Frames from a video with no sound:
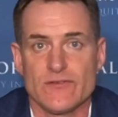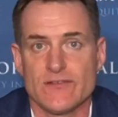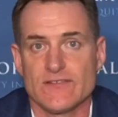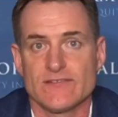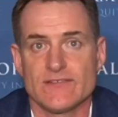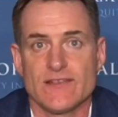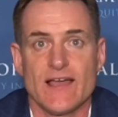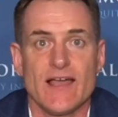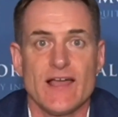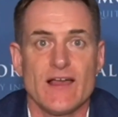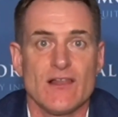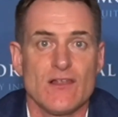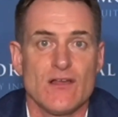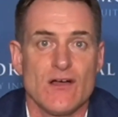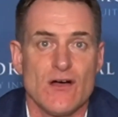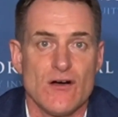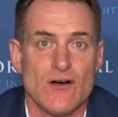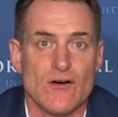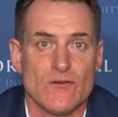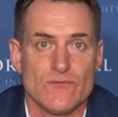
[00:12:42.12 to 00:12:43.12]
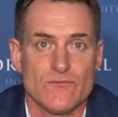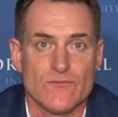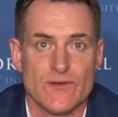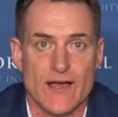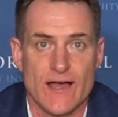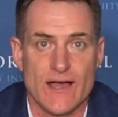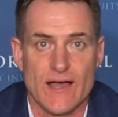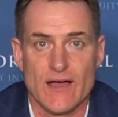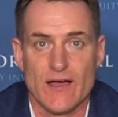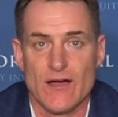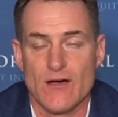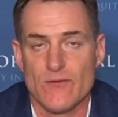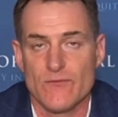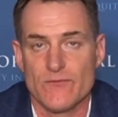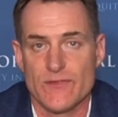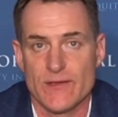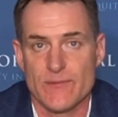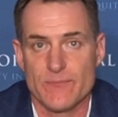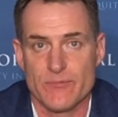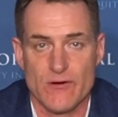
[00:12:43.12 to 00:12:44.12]
through the sale
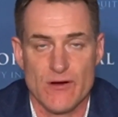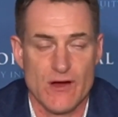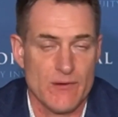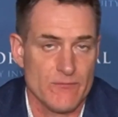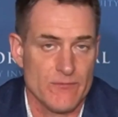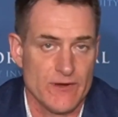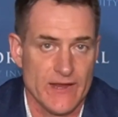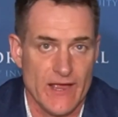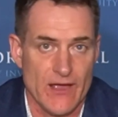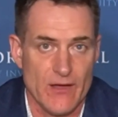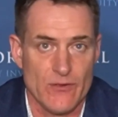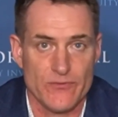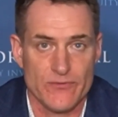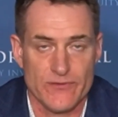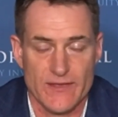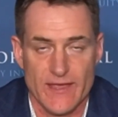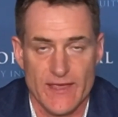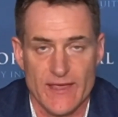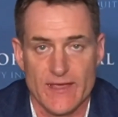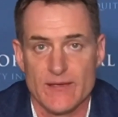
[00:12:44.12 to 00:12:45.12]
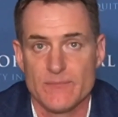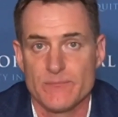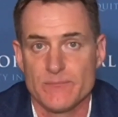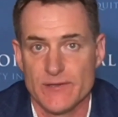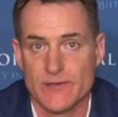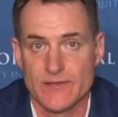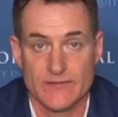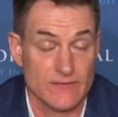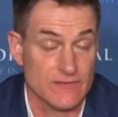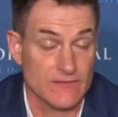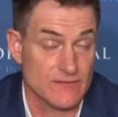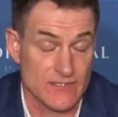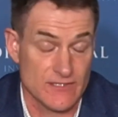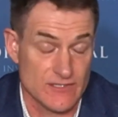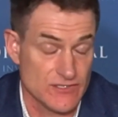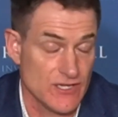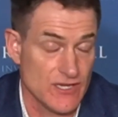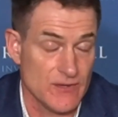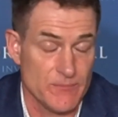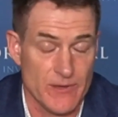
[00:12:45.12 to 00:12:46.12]
of their primary healthcare business,
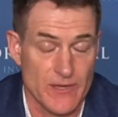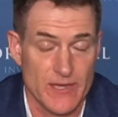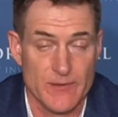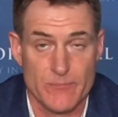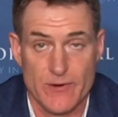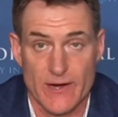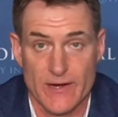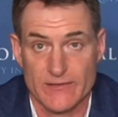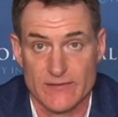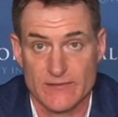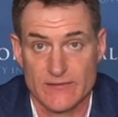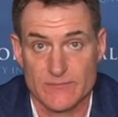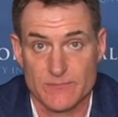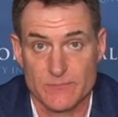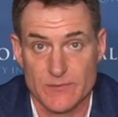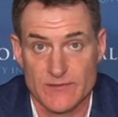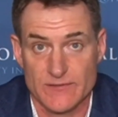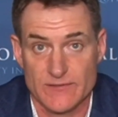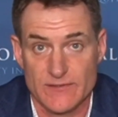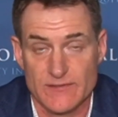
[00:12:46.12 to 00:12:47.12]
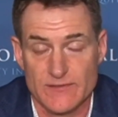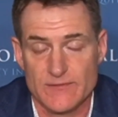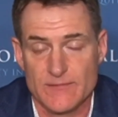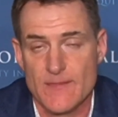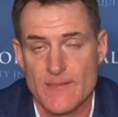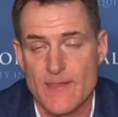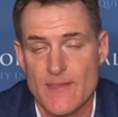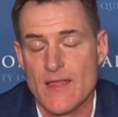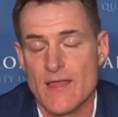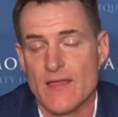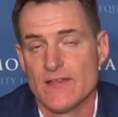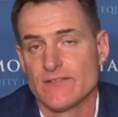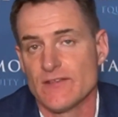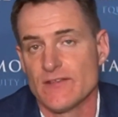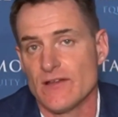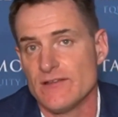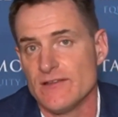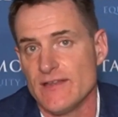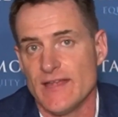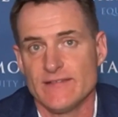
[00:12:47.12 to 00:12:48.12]
the GP practice business.
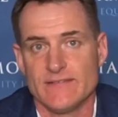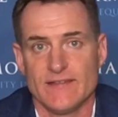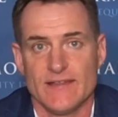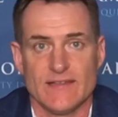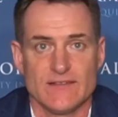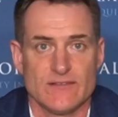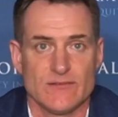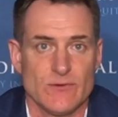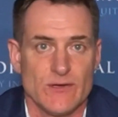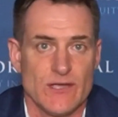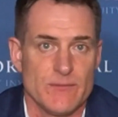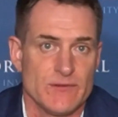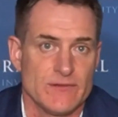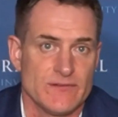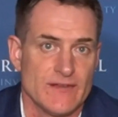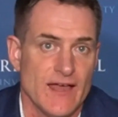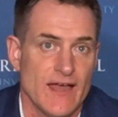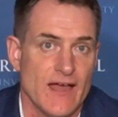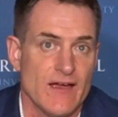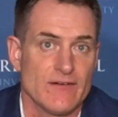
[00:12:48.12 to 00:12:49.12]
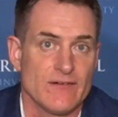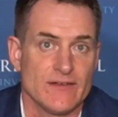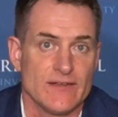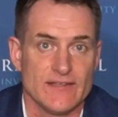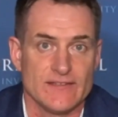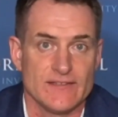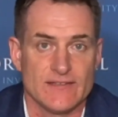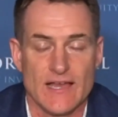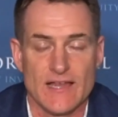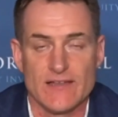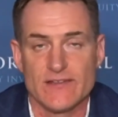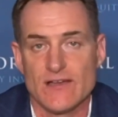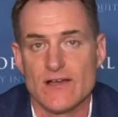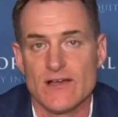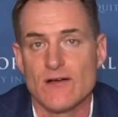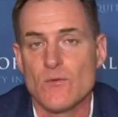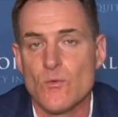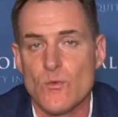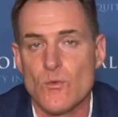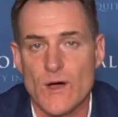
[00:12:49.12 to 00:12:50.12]
So net debt to EBITDA is
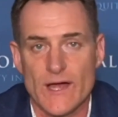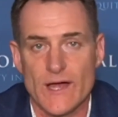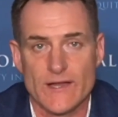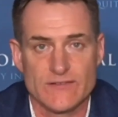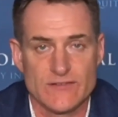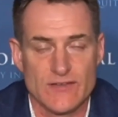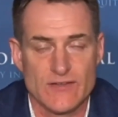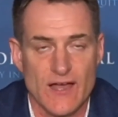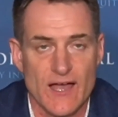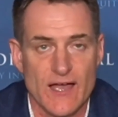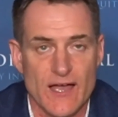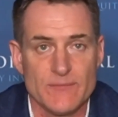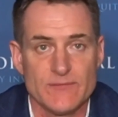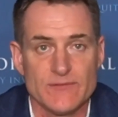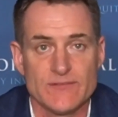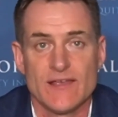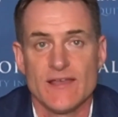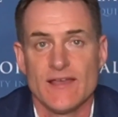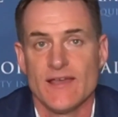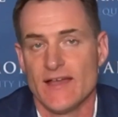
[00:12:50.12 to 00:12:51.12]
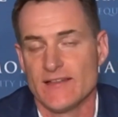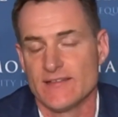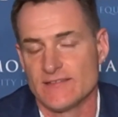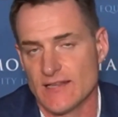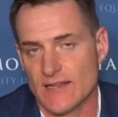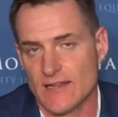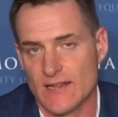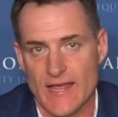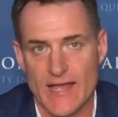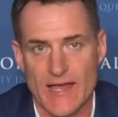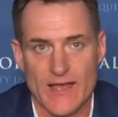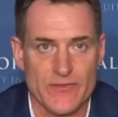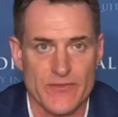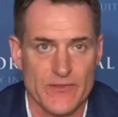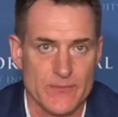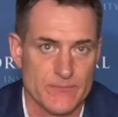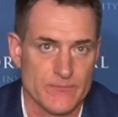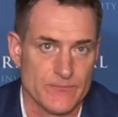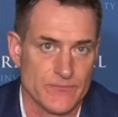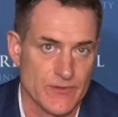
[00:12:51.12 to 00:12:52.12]
under 1 times. It's allowed
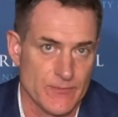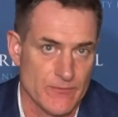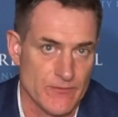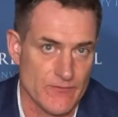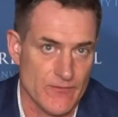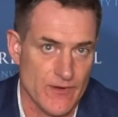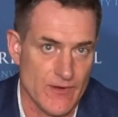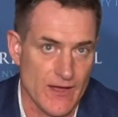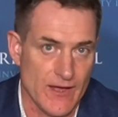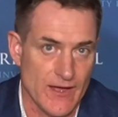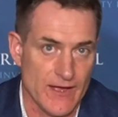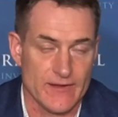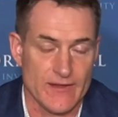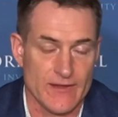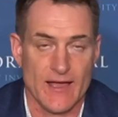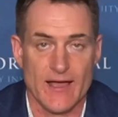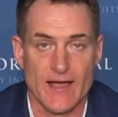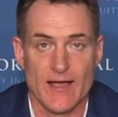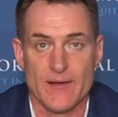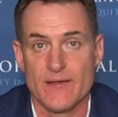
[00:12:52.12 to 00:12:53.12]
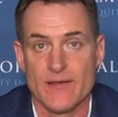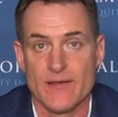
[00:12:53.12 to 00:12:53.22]
them to provide